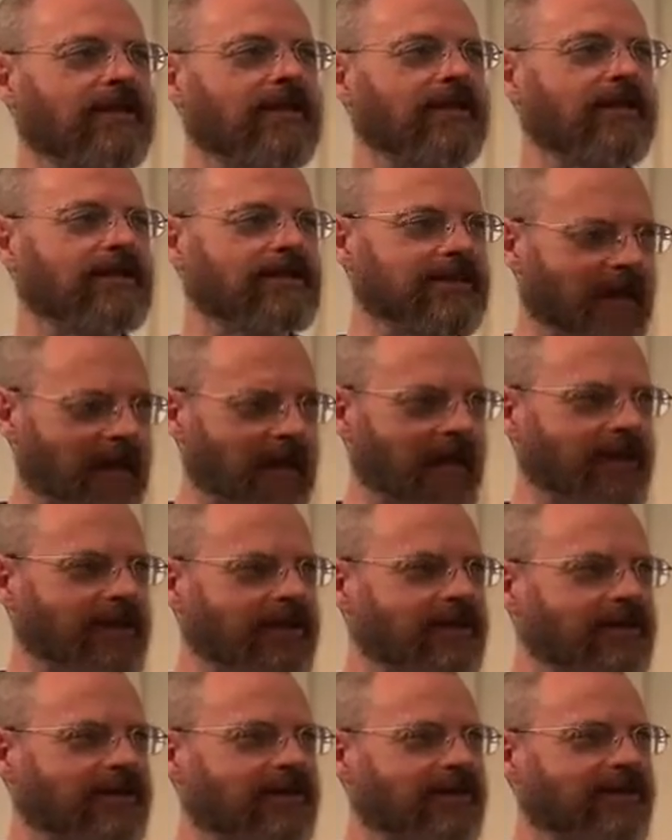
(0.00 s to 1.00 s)
a dad,
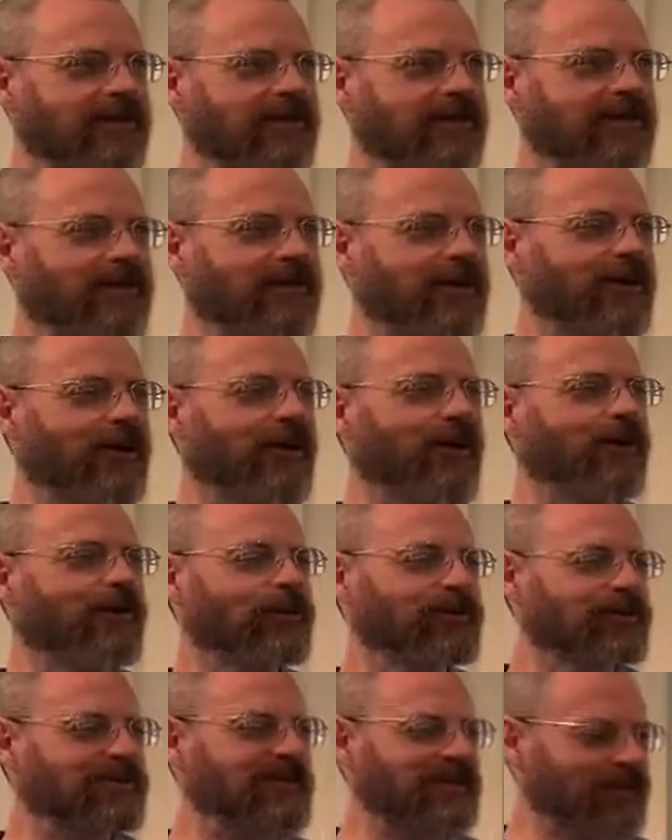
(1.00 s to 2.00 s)
who will
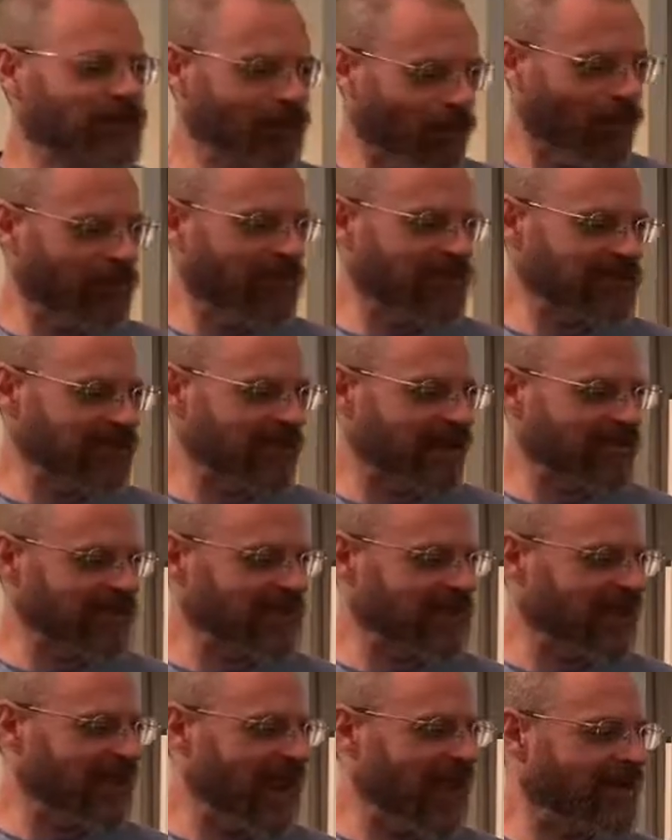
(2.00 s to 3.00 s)
just ignore the child and
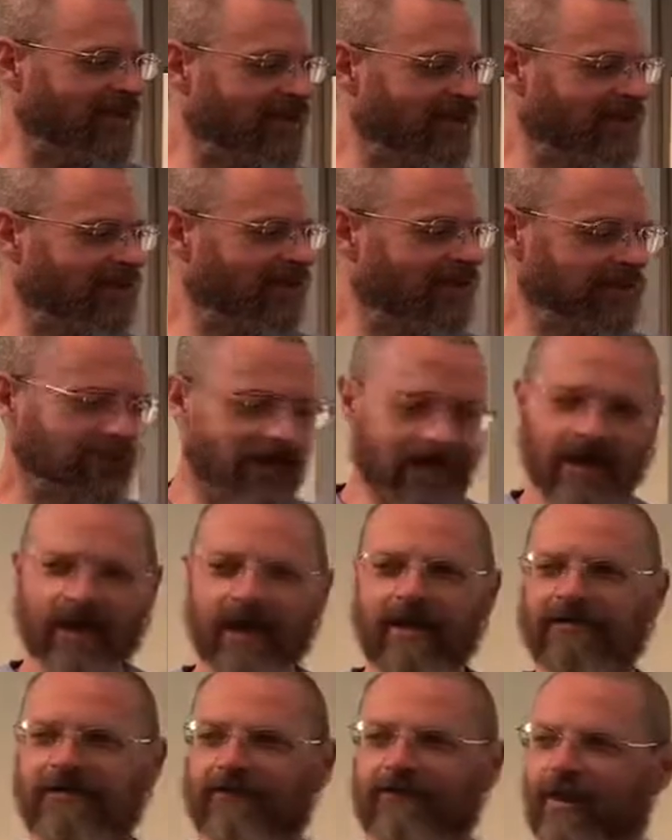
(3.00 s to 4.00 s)
say, hey, shake it
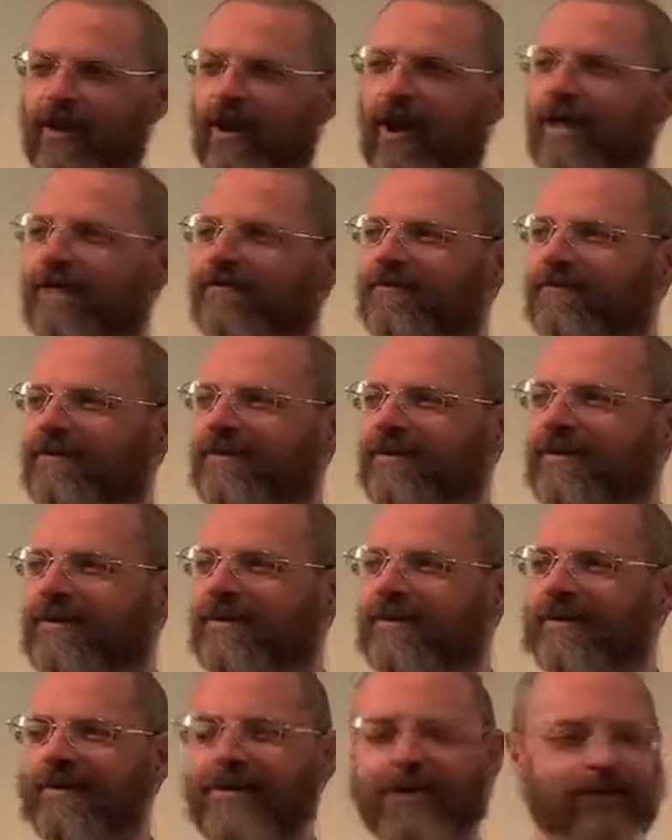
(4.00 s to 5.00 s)
off, run it off,
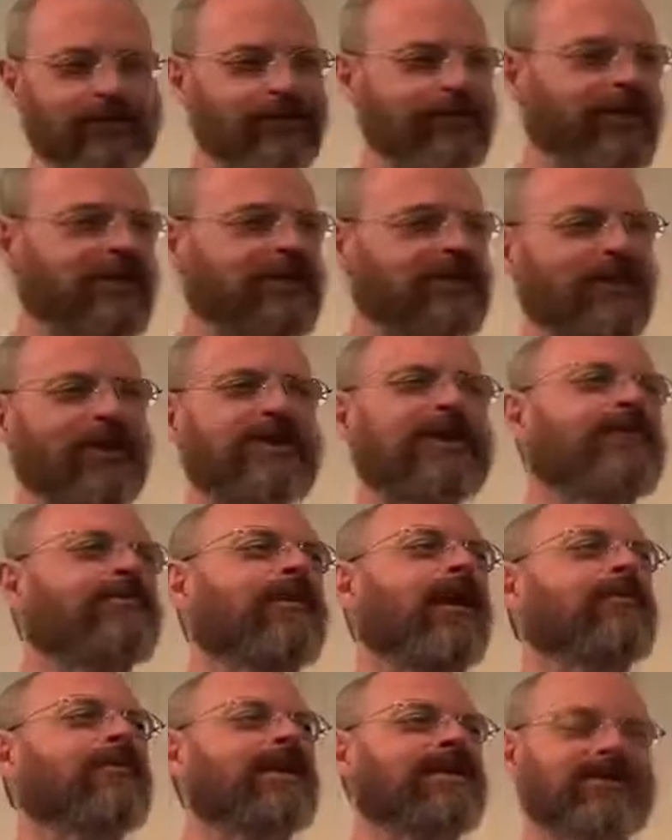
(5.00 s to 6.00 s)
go do this, wait till your
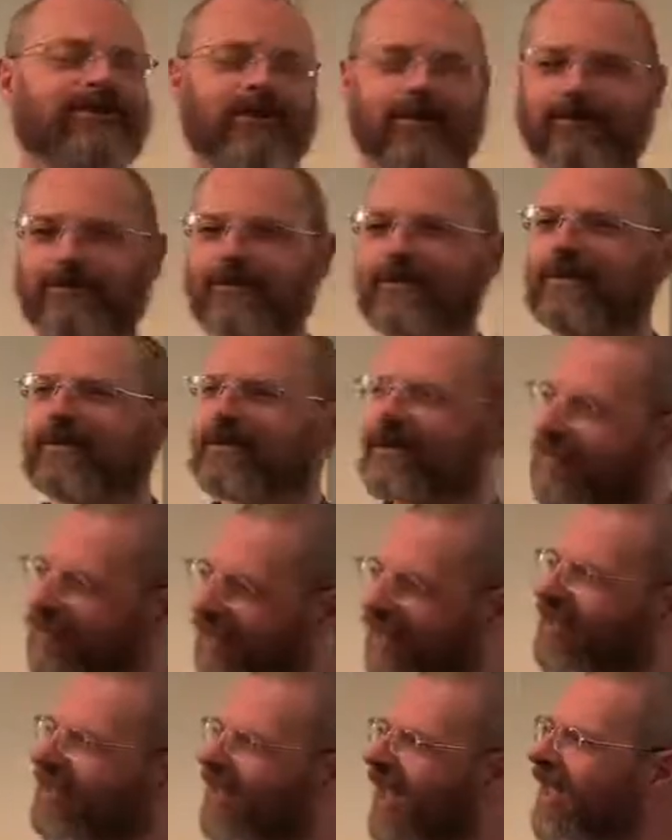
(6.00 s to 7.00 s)
mom gets home, something
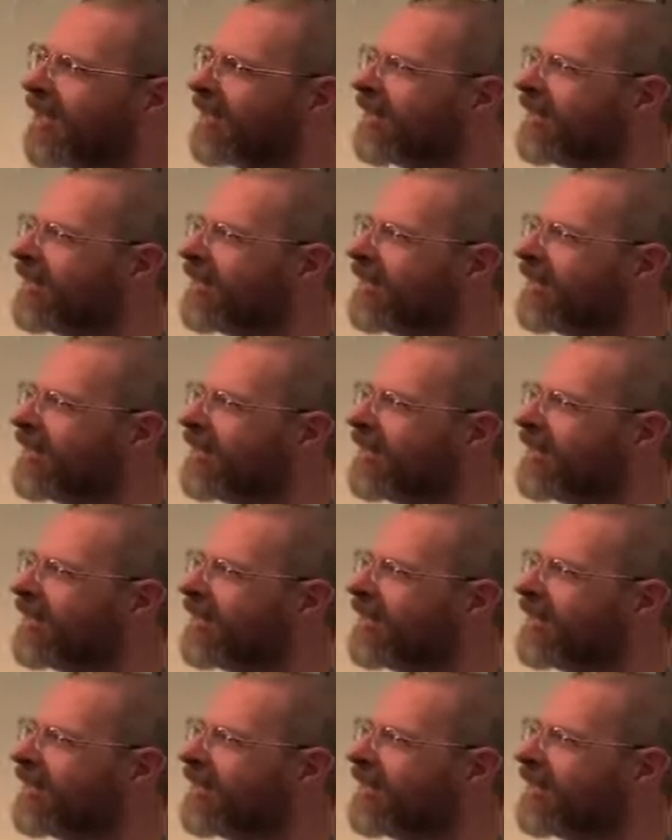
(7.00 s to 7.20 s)
like that.